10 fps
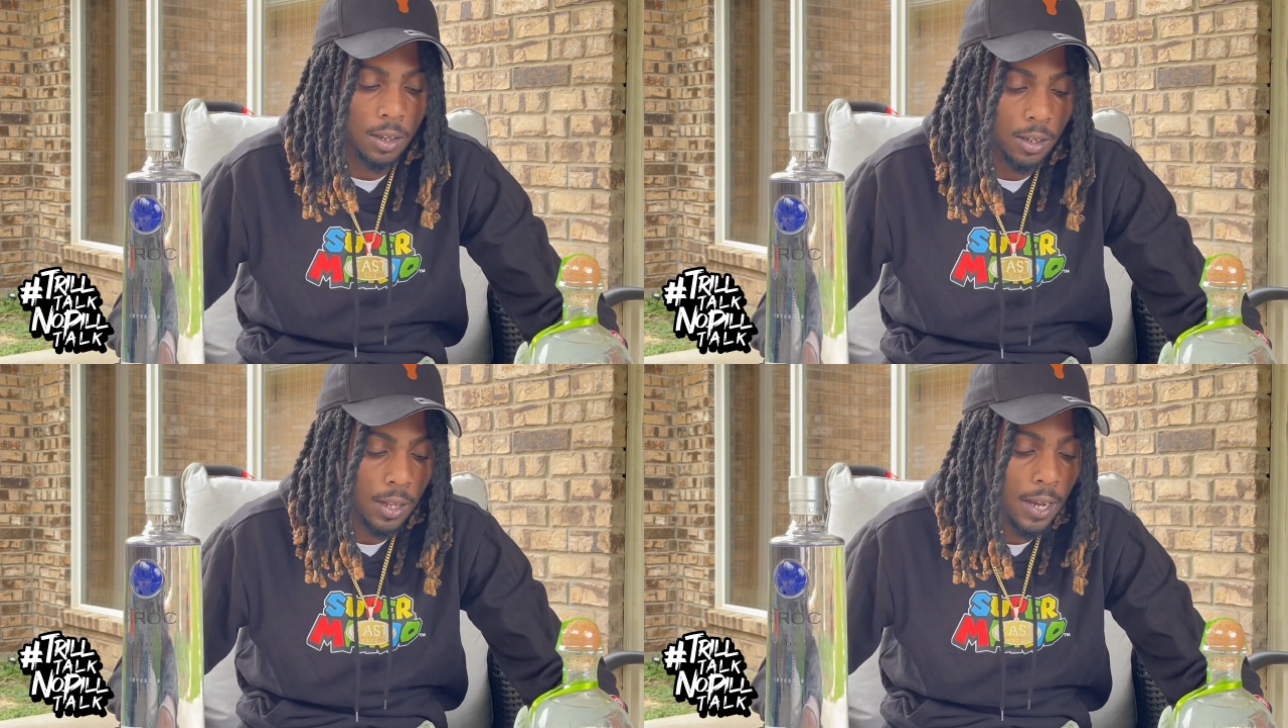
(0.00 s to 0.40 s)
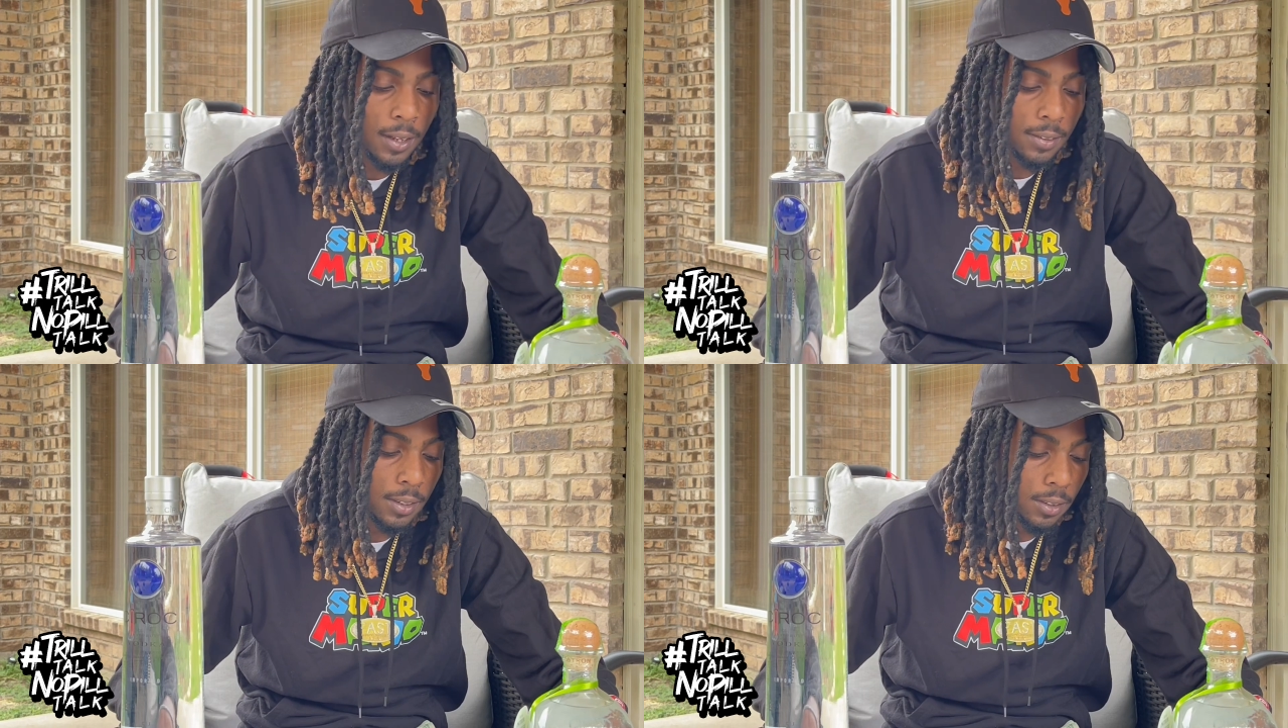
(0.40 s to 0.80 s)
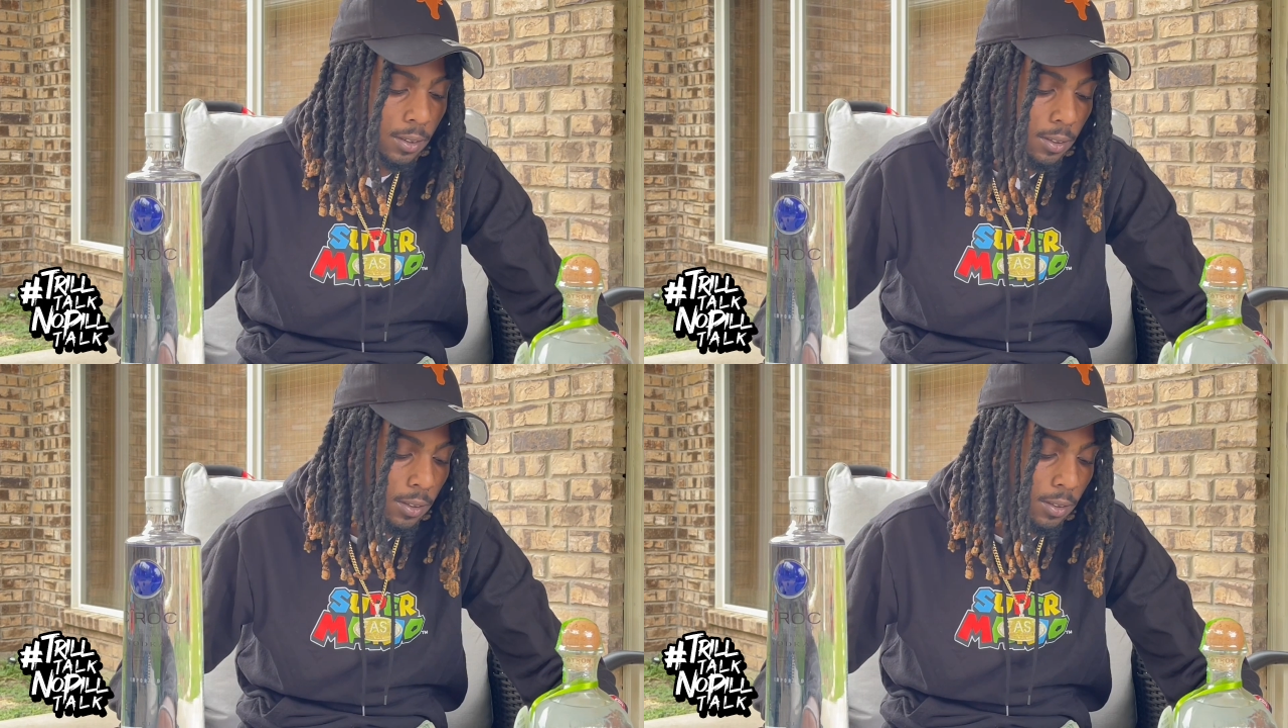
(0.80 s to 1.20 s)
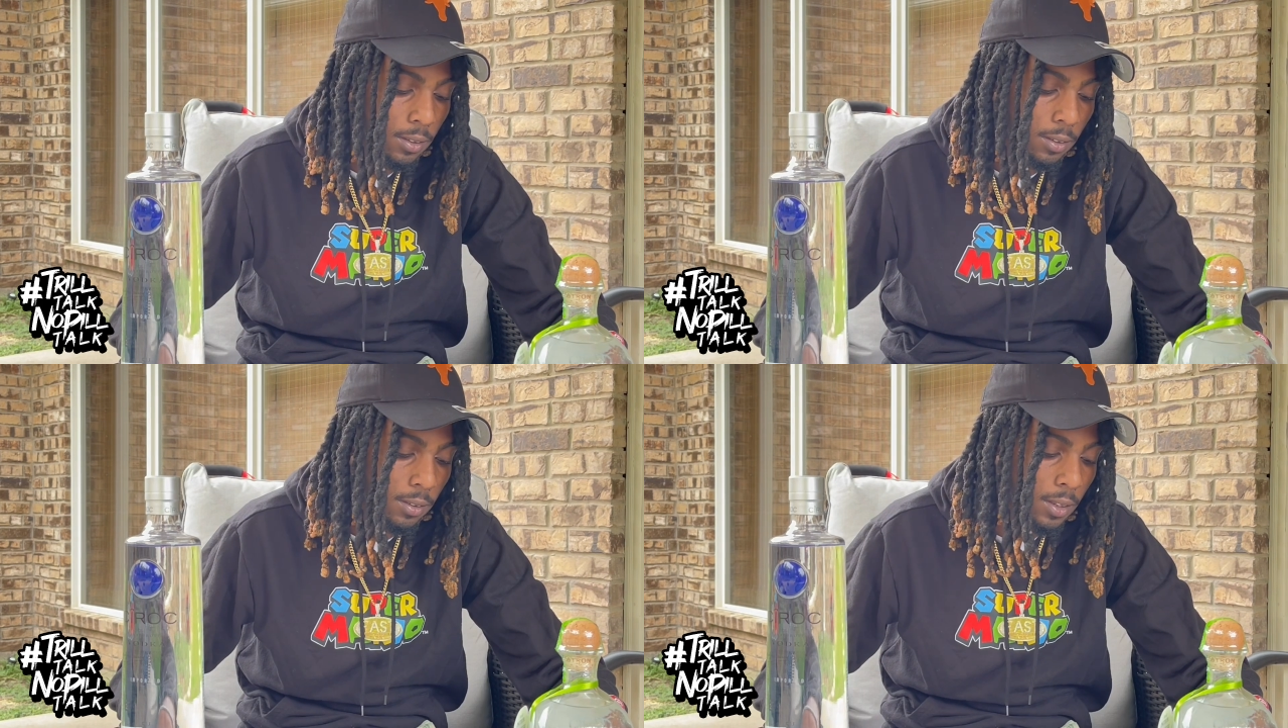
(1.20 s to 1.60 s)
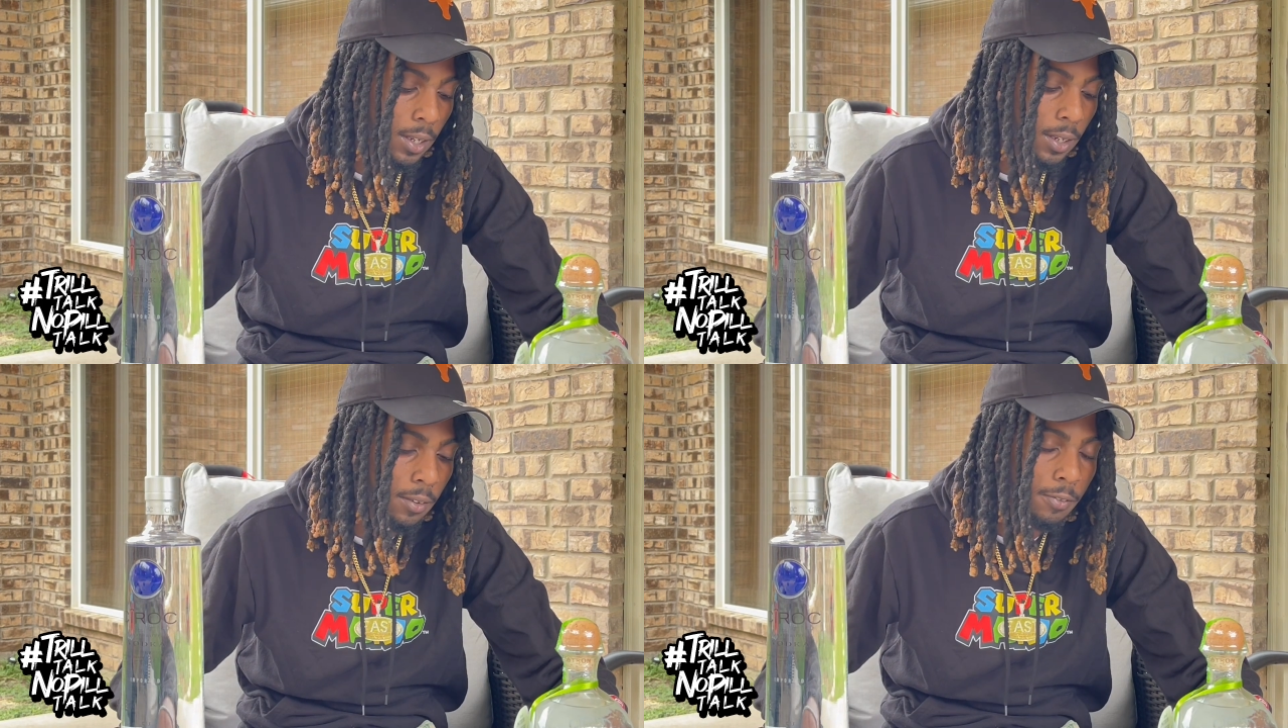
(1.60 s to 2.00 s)
and I say,
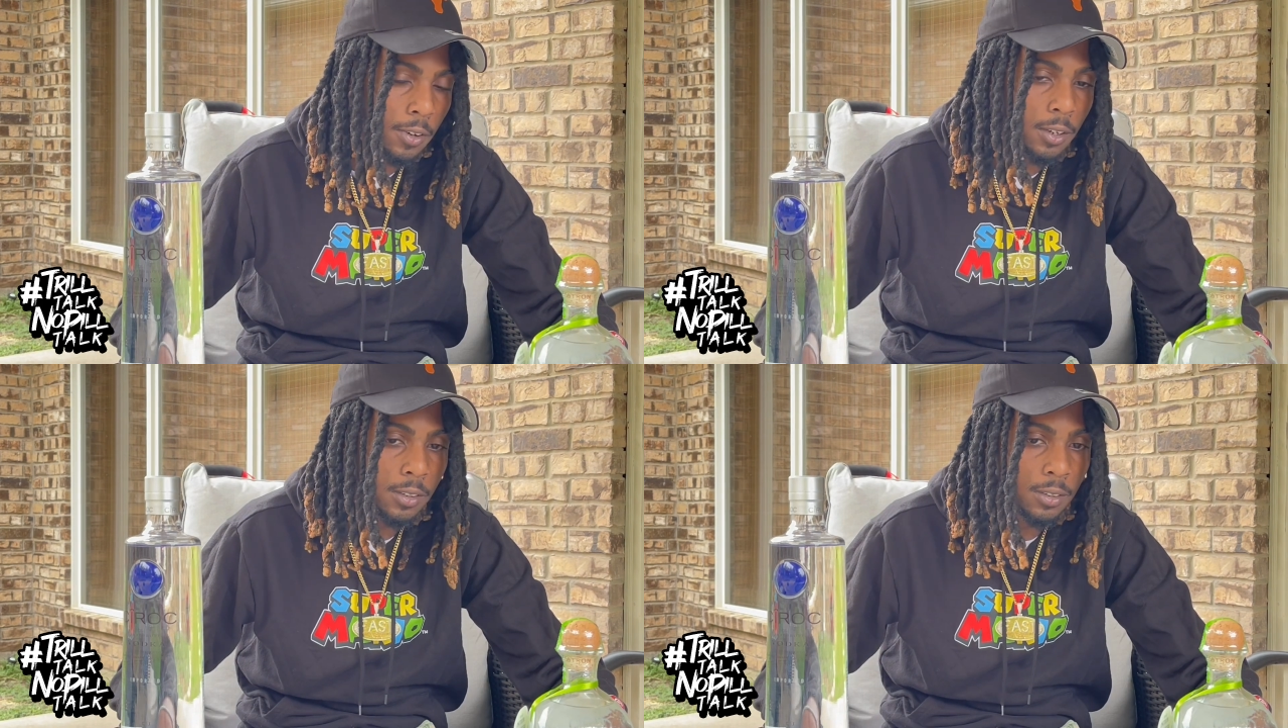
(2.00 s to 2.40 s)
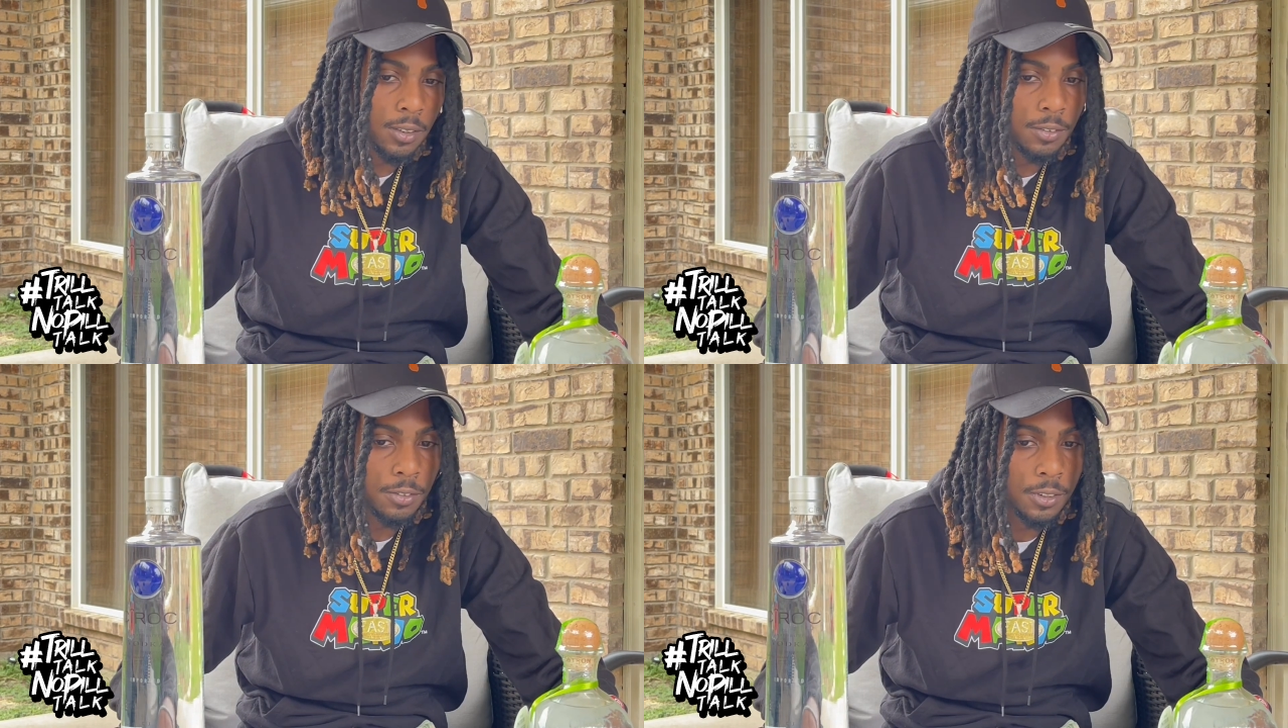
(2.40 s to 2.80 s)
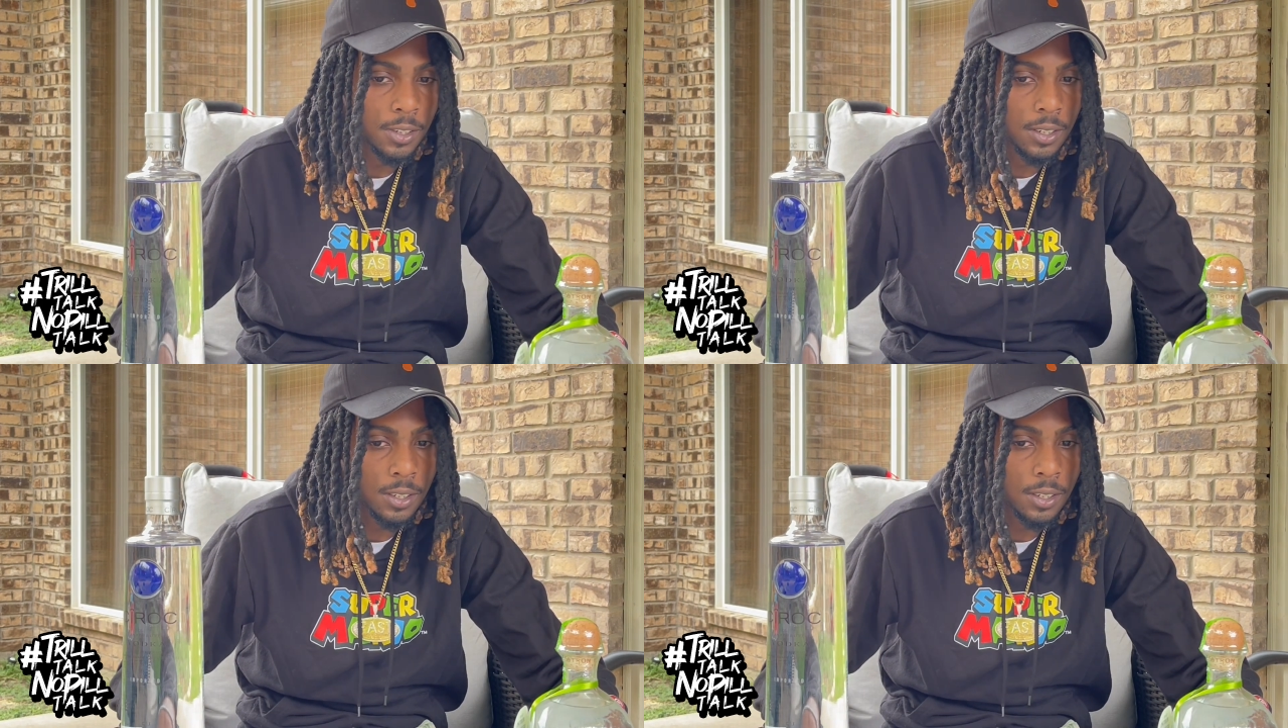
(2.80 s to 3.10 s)
staying fuck shit free,